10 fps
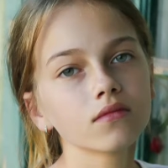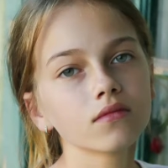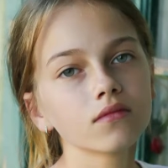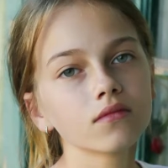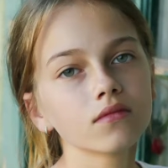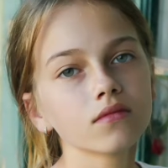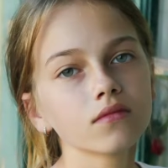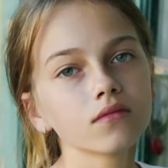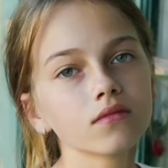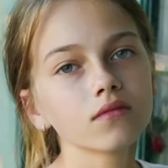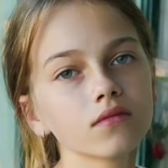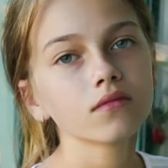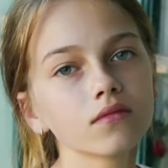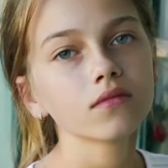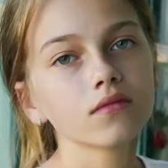
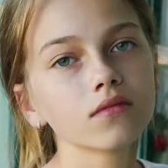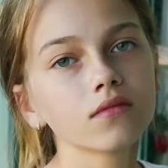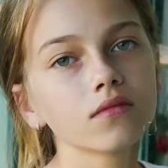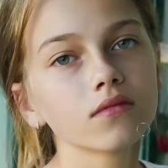[no speech]